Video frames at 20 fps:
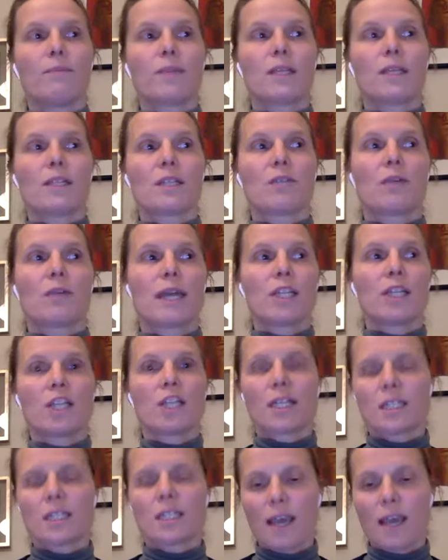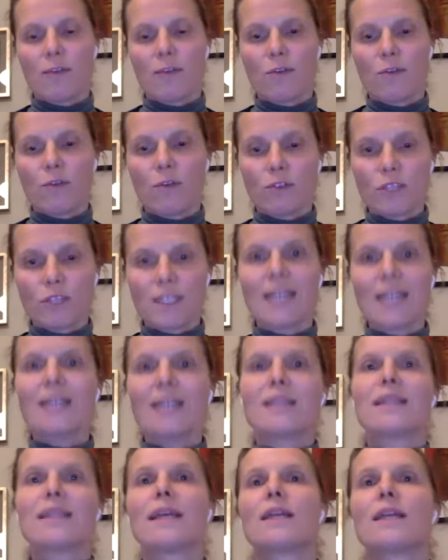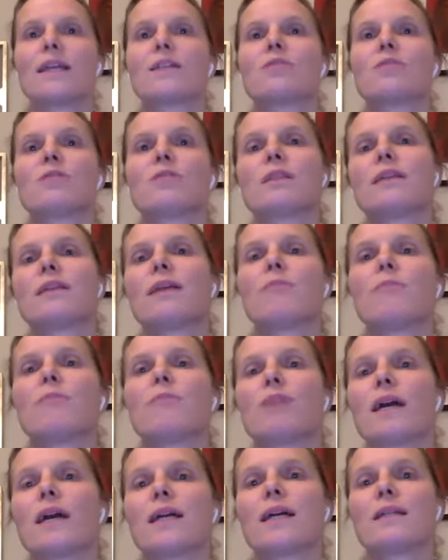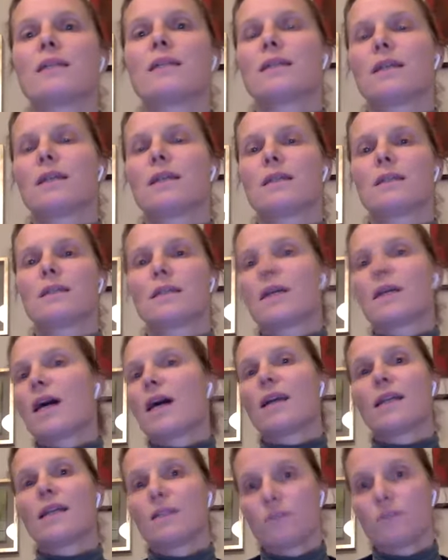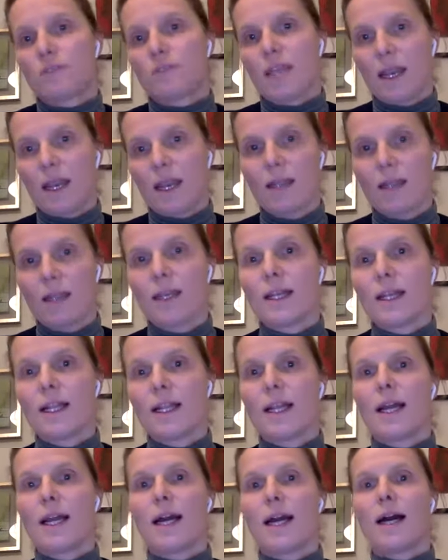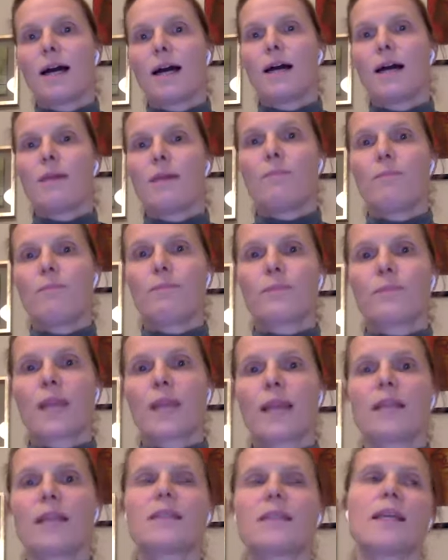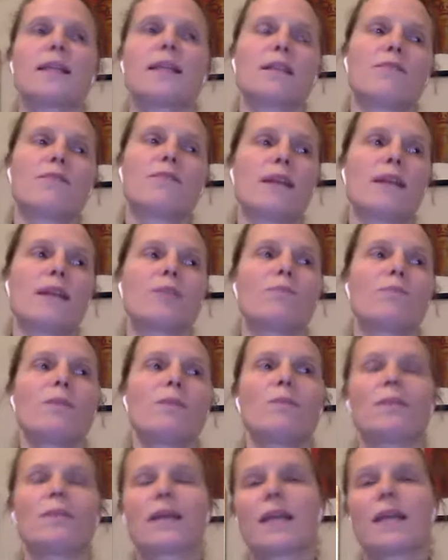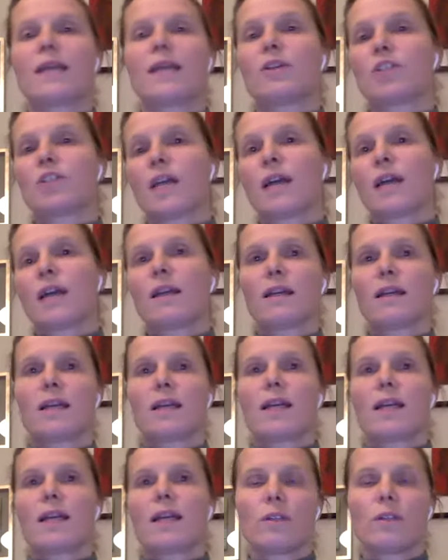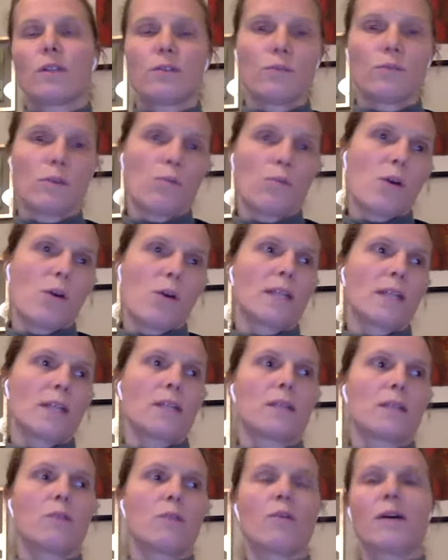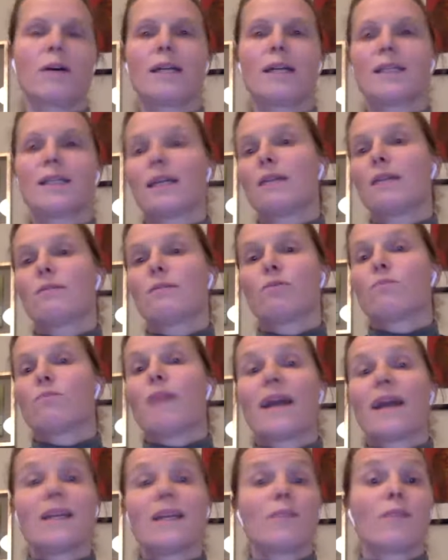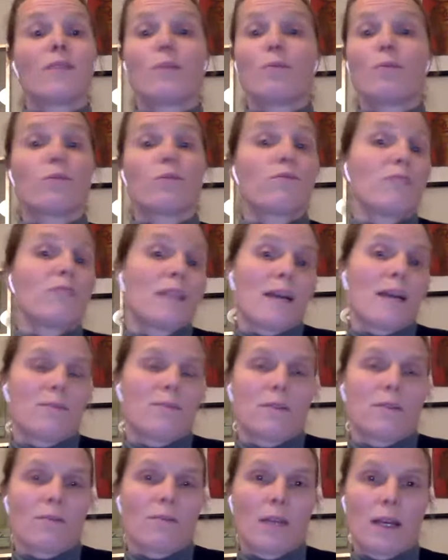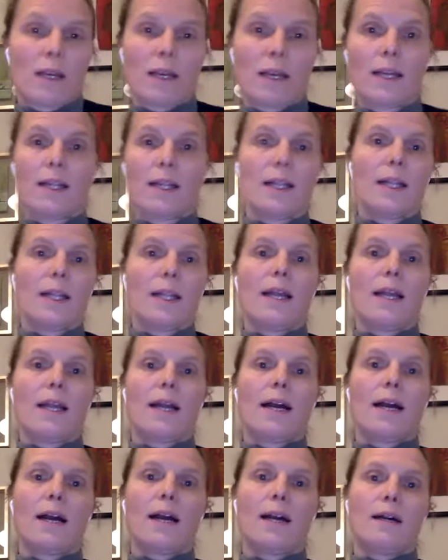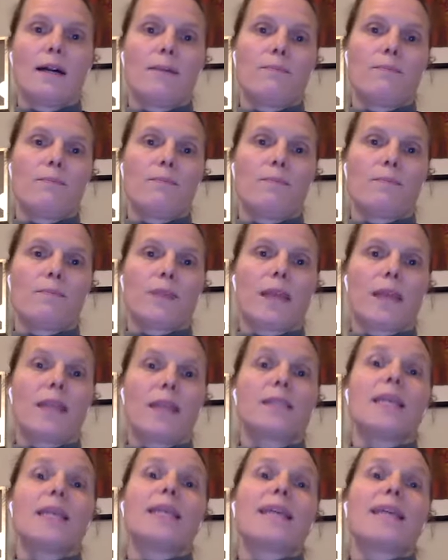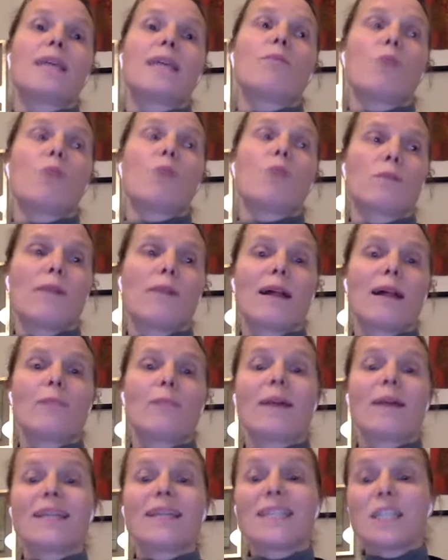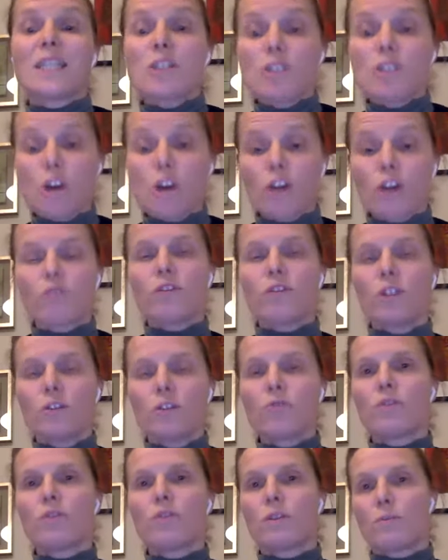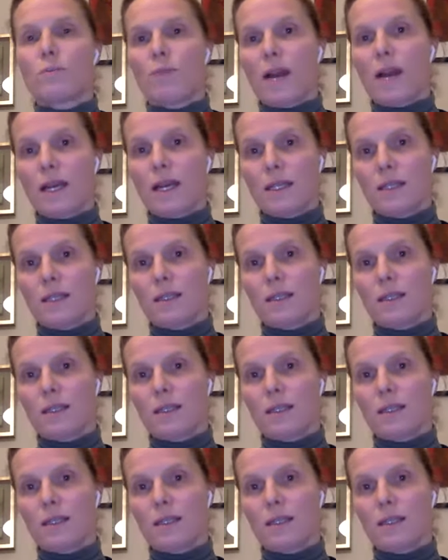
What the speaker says: So I just have all the single tickets to the same price as a carnet of 10. Okay. And I think that's fine. So people cannot join, I can only do once, or they don't mind if they book 3 times a week. And I think that worked well, but it did not reduce the price.